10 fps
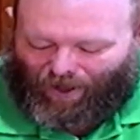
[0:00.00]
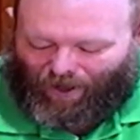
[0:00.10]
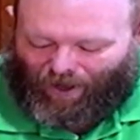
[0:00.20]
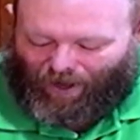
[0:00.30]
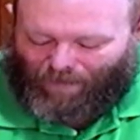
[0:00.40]

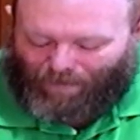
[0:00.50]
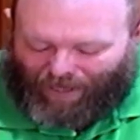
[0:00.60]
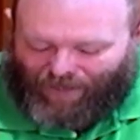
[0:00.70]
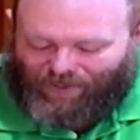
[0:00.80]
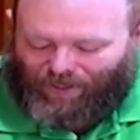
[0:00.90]
It
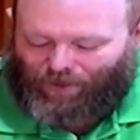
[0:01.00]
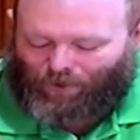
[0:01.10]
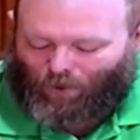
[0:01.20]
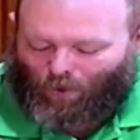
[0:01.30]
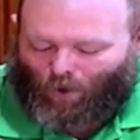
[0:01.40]
means that
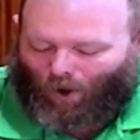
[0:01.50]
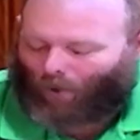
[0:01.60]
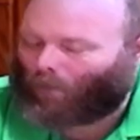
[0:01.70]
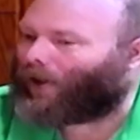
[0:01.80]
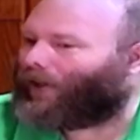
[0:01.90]
you are
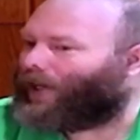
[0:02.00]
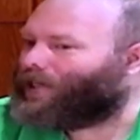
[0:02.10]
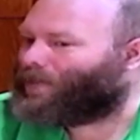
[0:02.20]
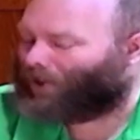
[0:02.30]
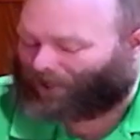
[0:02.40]
willing
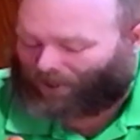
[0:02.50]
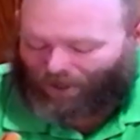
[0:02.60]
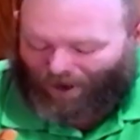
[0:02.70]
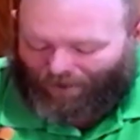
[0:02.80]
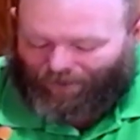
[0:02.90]
to put
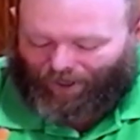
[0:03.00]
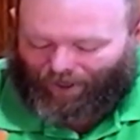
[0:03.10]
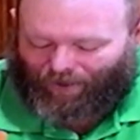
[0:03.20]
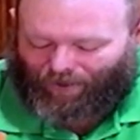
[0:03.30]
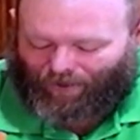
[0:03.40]
nothing
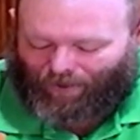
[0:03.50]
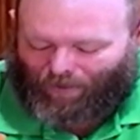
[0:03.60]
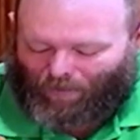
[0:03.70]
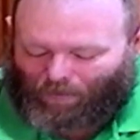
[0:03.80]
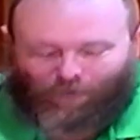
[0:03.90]

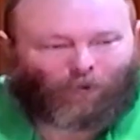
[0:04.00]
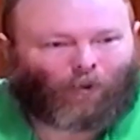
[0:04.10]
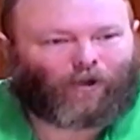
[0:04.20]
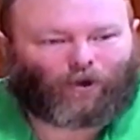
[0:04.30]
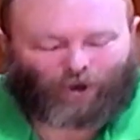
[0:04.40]

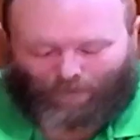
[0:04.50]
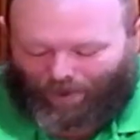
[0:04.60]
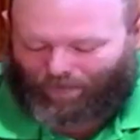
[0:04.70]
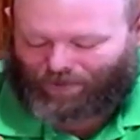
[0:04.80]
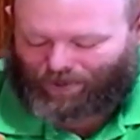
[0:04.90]
before your
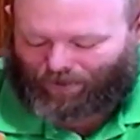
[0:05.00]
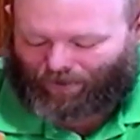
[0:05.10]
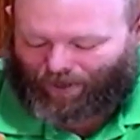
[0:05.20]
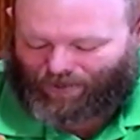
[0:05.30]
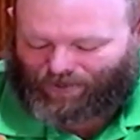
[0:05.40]
commitment to
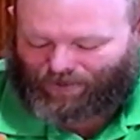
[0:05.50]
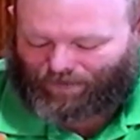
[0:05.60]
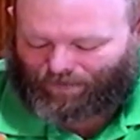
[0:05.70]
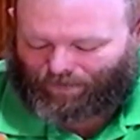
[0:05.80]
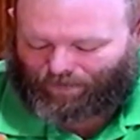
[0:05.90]
Christ.
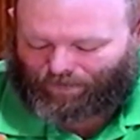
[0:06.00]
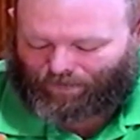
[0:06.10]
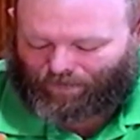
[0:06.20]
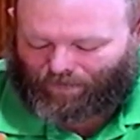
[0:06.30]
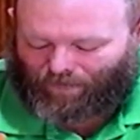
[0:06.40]

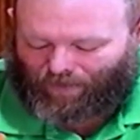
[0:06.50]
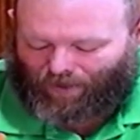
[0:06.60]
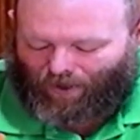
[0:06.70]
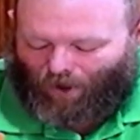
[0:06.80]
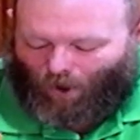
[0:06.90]

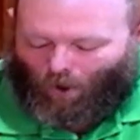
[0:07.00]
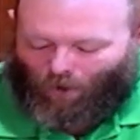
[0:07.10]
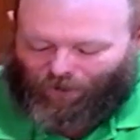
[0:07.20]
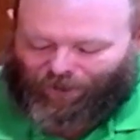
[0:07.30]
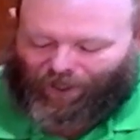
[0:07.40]

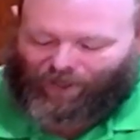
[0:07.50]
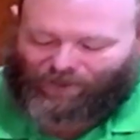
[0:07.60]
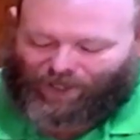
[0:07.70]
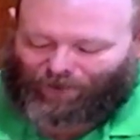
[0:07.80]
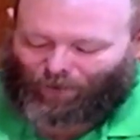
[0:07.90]
All the
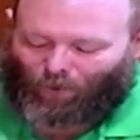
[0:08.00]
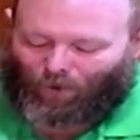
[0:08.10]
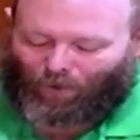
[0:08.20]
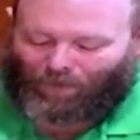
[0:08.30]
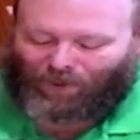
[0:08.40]
things that the
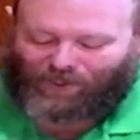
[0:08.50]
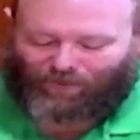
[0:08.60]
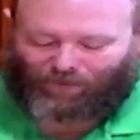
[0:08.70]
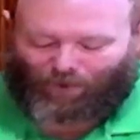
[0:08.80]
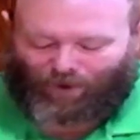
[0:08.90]
world puts
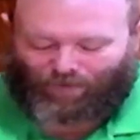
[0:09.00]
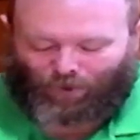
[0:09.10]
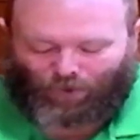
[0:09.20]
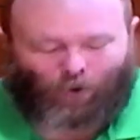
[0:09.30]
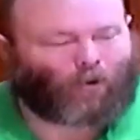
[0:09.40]
in front of
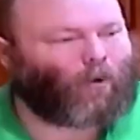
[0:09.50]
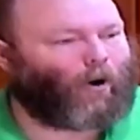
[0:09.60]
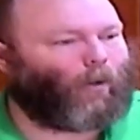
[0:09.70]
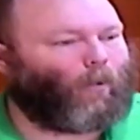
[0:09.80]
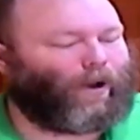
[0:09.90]
you, you
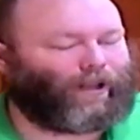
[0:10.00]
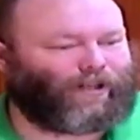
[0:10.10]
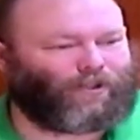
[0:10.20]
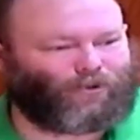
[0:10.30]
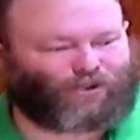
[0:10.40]
are
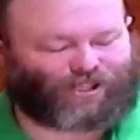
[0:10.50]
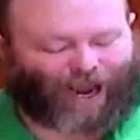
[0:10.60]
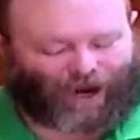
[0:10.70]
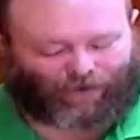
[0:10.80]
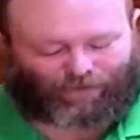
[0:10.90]
willing to
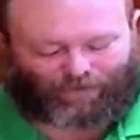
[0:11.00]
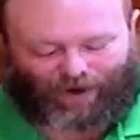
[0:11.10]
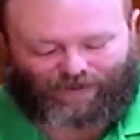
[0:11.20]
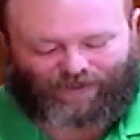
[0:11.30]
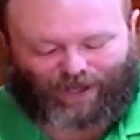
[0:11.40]

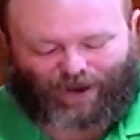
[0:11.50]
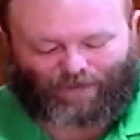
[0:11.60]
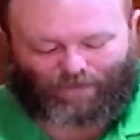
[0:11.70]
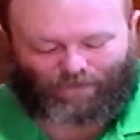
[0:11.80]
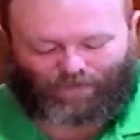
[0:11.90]
sacrifice
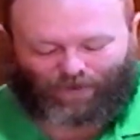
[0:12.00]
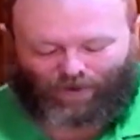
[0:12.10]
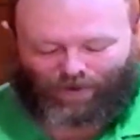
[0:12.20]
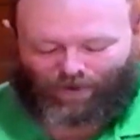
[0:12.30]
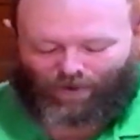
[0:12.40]
them
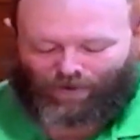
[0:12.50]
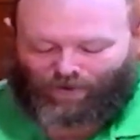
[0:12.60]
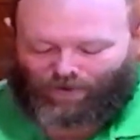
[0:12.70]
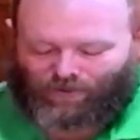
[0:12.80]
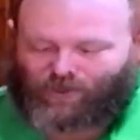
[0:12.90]

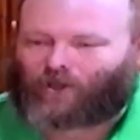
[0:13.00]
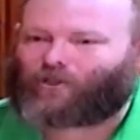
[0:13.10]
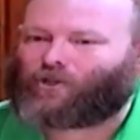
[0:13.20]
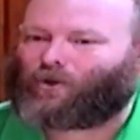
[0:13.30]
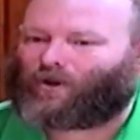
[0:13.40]
so
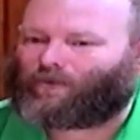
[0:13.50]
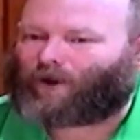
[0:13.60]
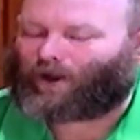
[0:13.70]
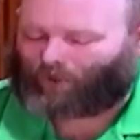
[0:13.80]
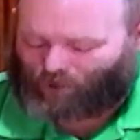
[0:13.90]
that you can
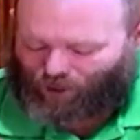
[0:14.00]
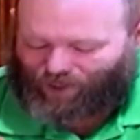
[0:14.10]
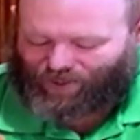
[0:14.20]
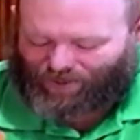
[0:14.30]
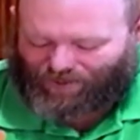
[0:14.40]
follow
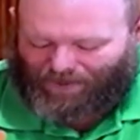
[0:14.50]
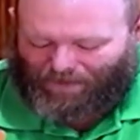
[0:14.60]
Jesus.